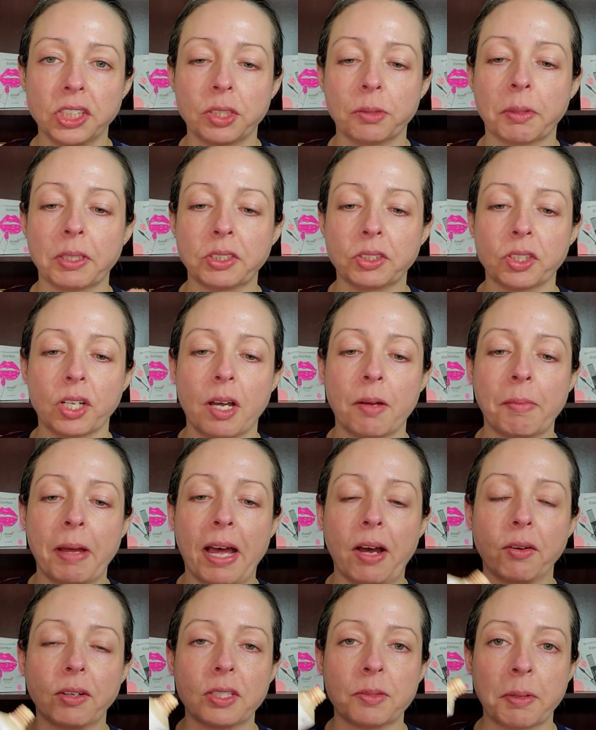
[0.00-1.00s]
Too much will come
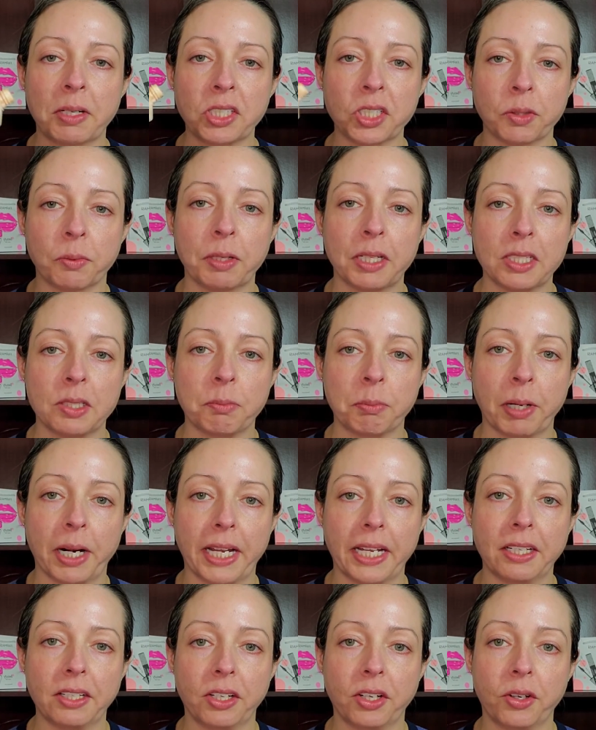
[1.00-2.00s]
out, especially when it's
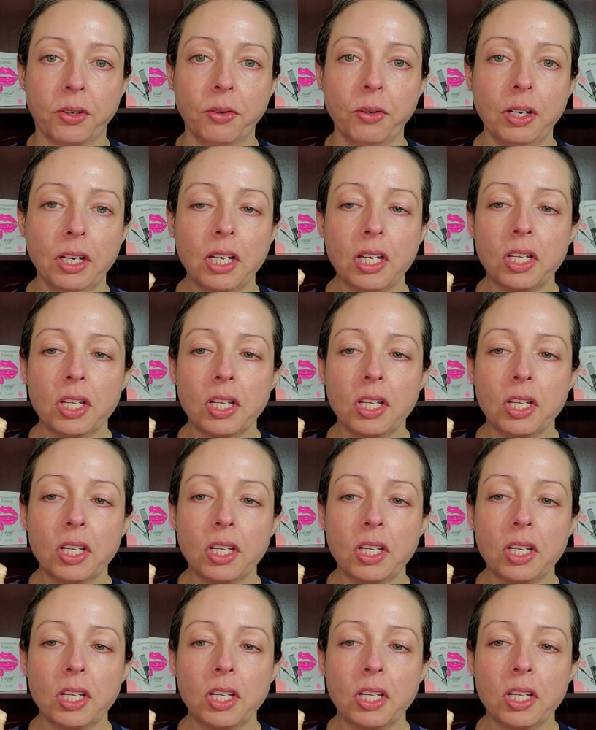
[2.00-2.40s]
brand new.